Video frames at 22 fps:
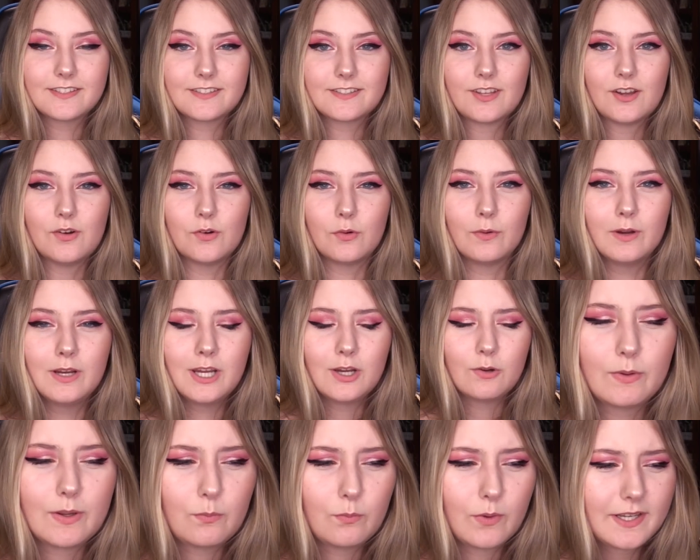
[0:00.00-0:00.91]
So,
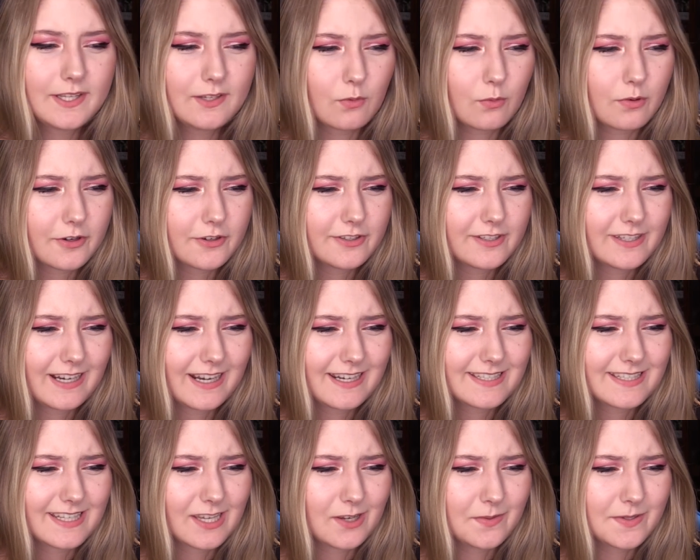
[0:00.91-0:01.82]
wait, what order did
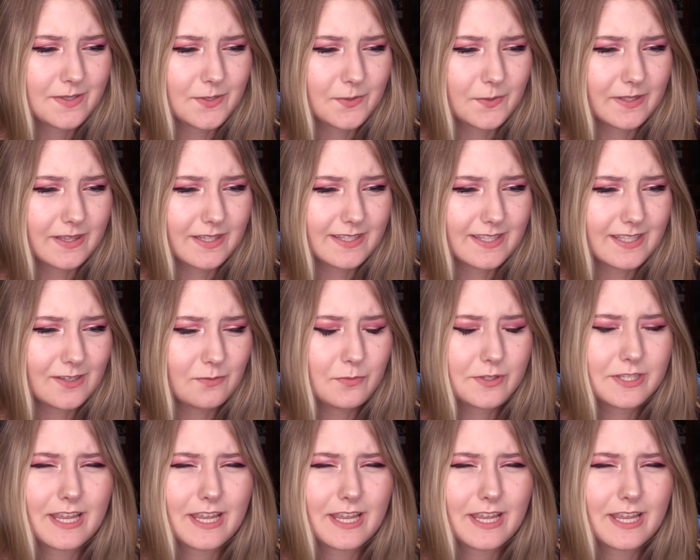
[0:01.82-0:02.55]
I say I was doing this in?